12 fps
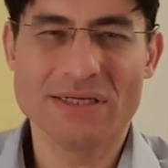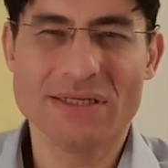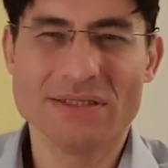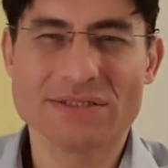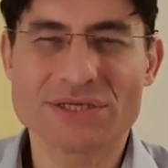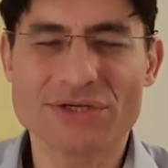
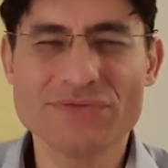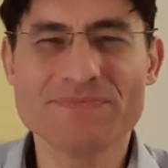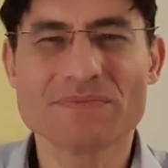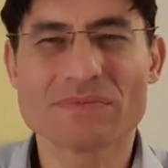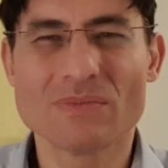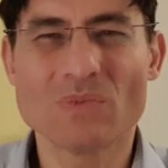So
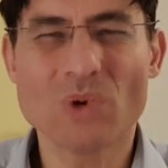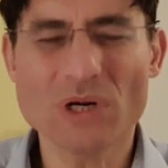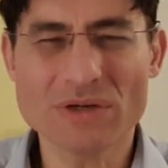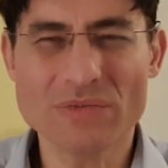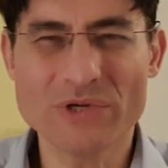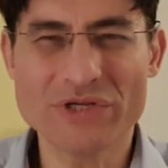what
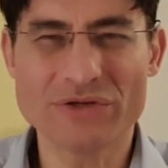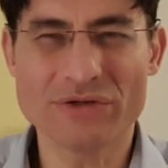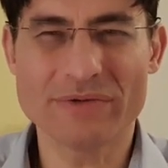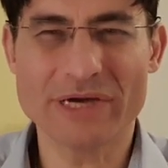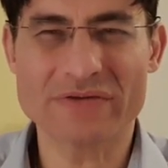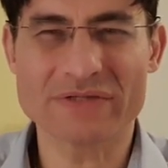can we do
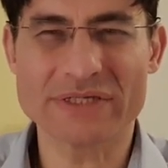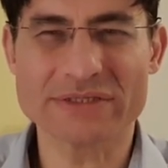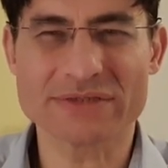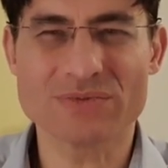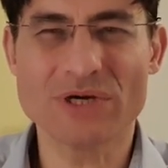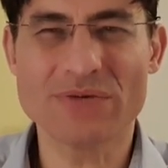about
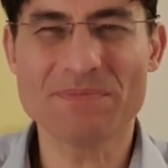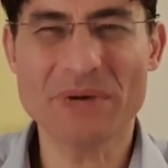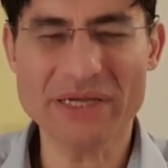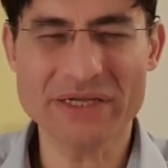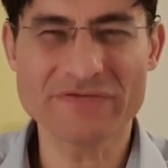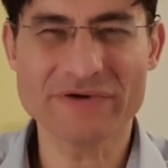this? Well,
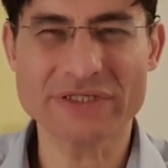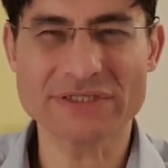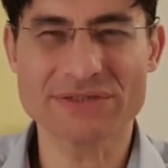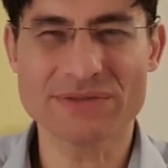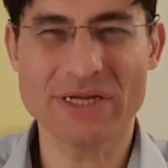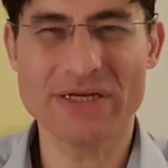my advice
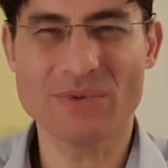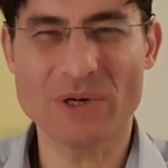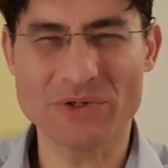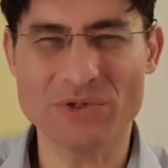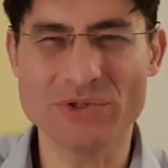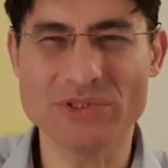to
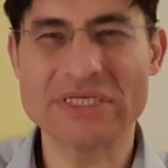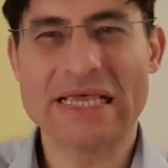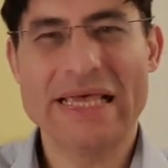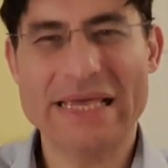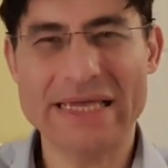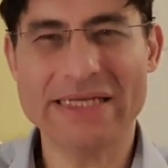anyone who's
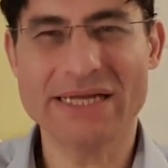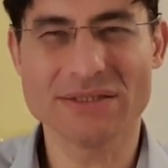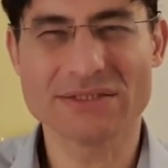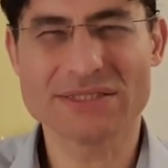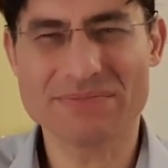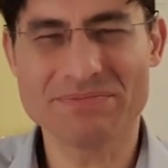in
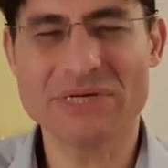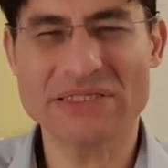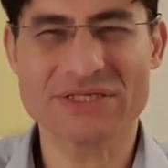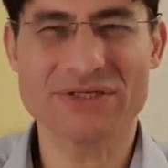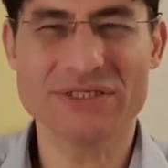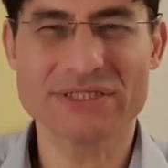some
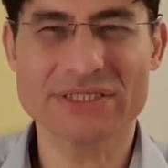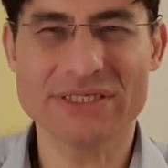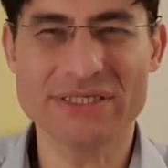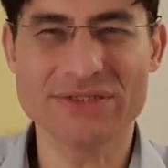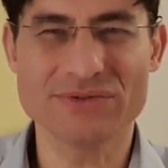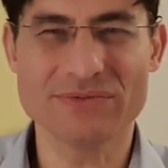
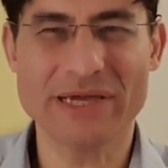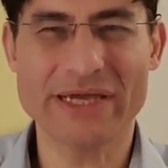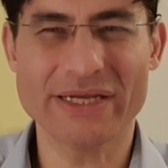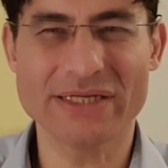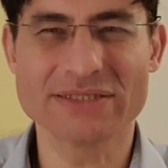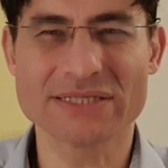musculoskeletal
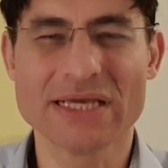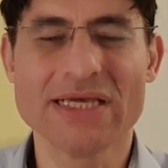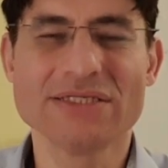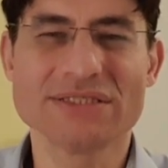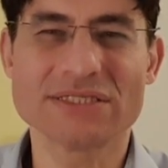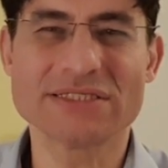pain is
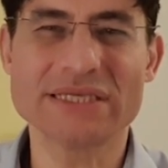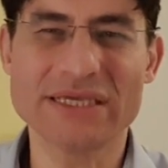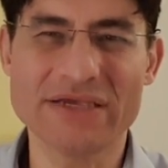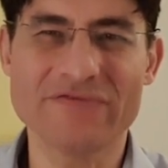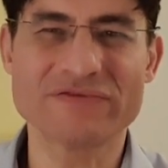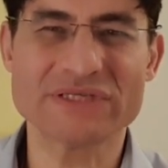to
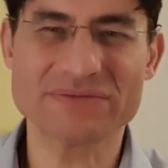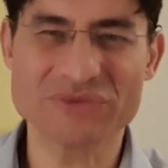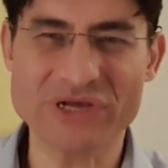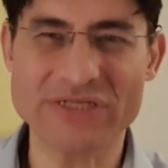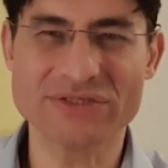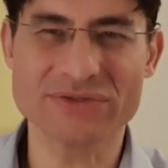see if some
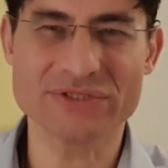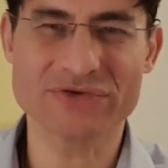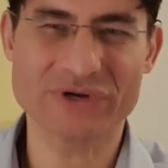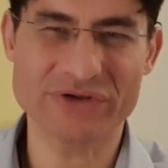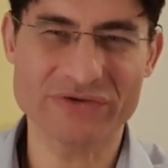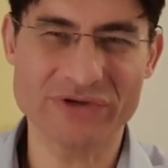gentle
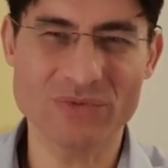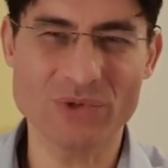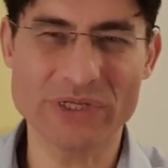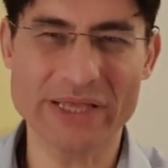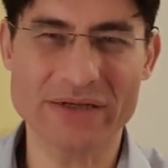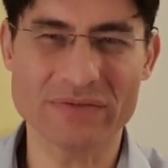stretching
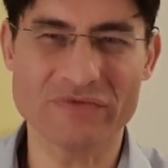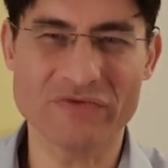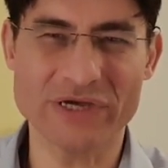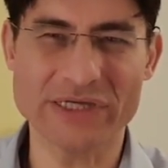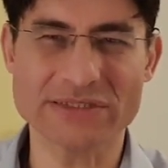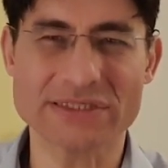will help
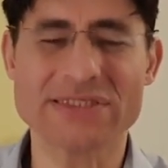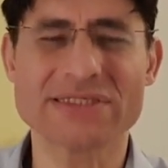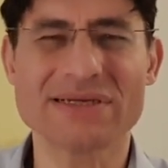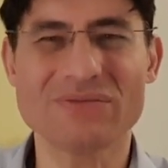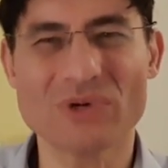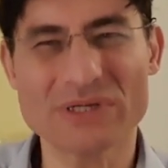first. And
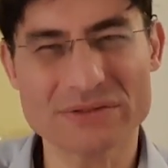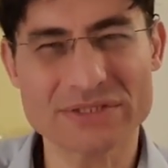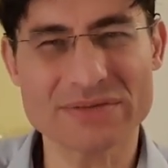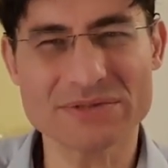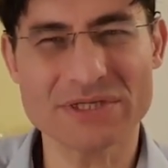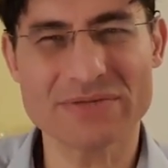
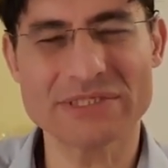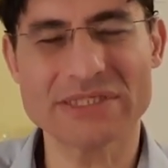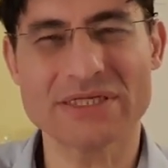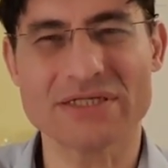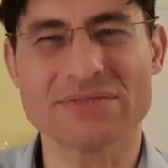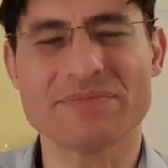sometimes it
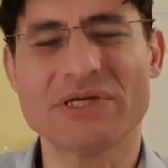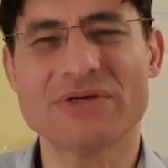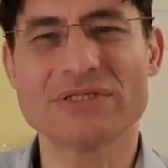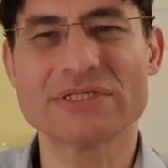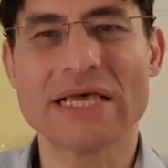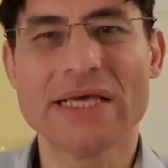does,
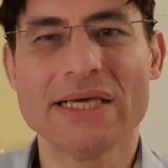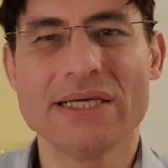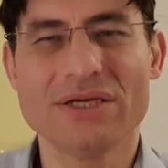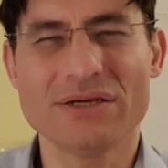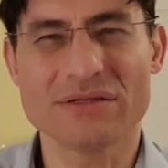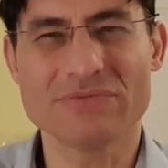because
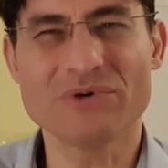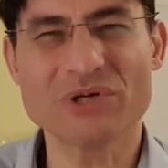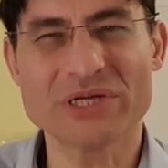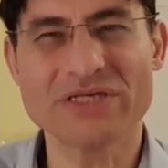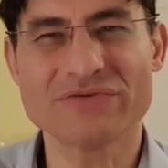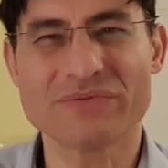the
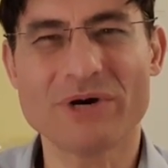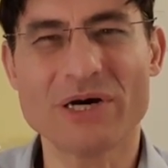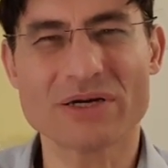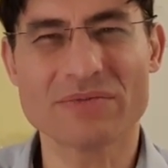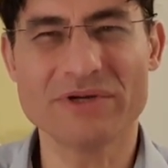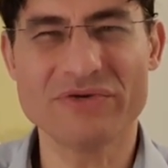body is
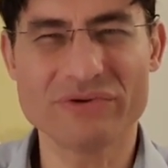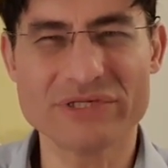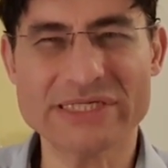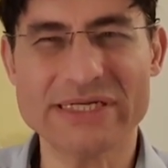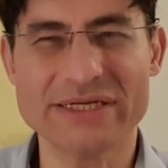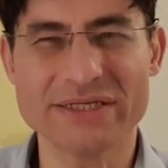remarkably
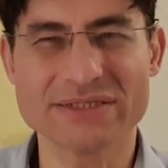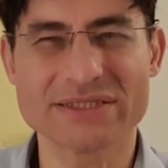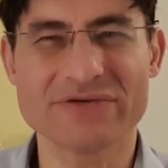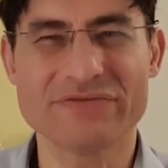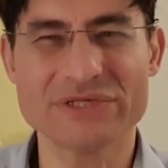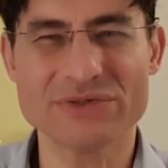resilient
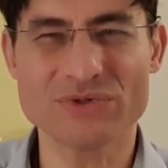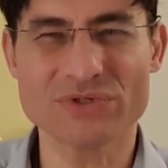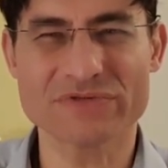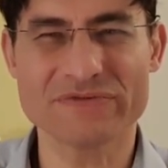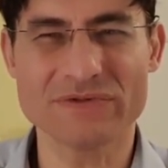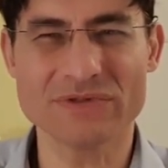and
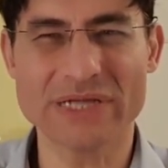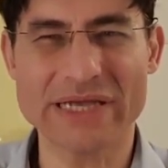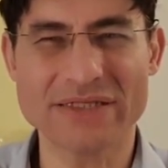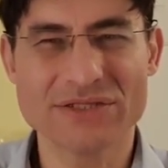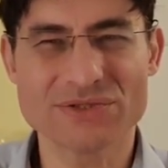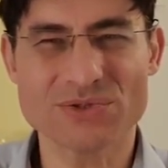resourceful
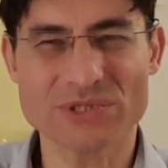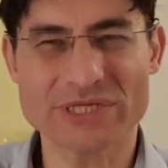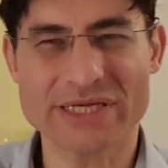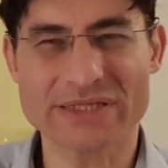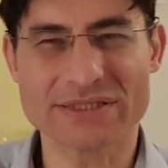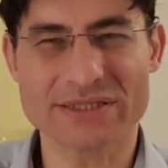in sorting
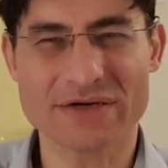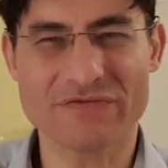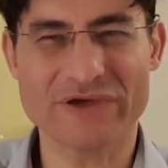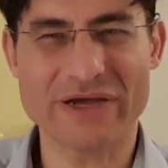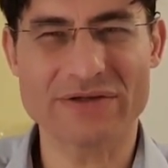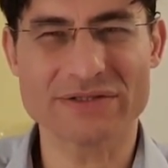itself
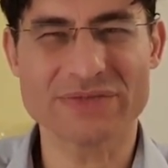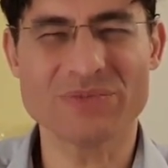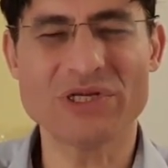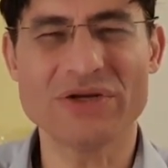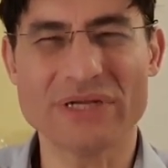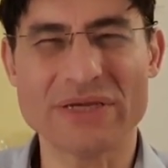out, and we
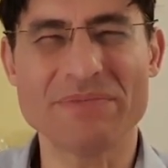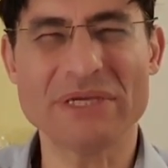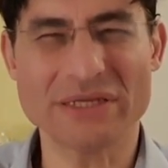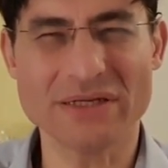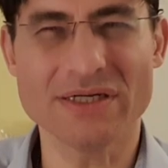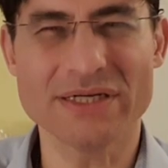don't
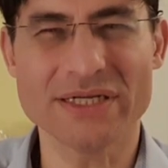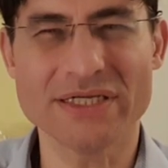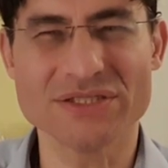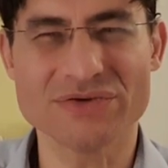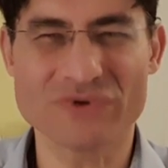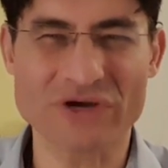immediately need
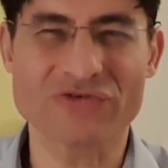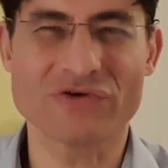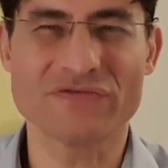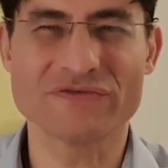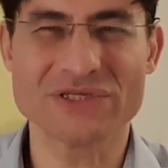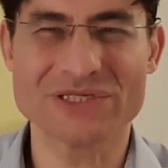to rush
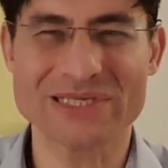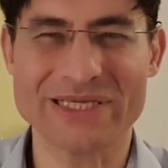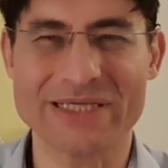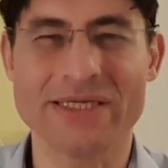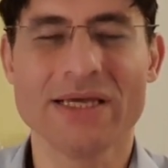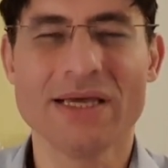off to
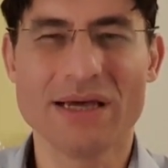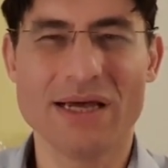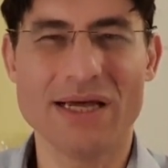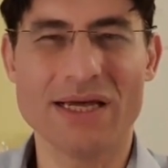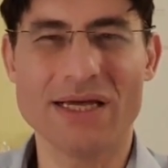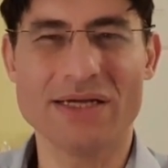see
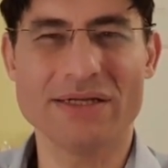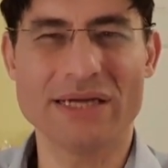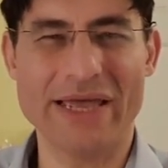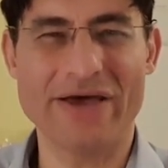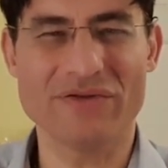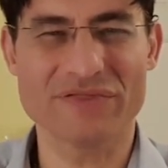a
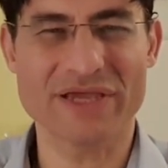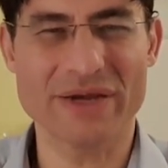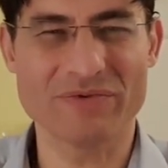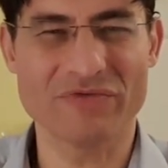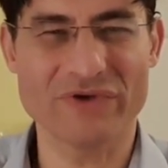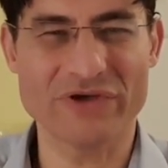healthcare
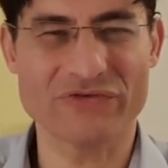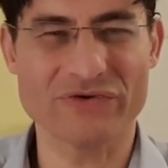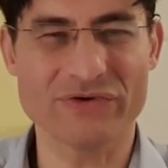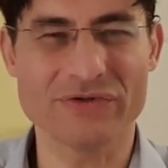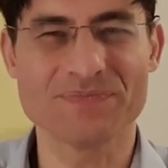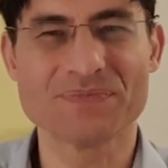
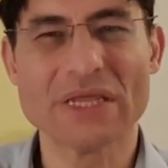professional.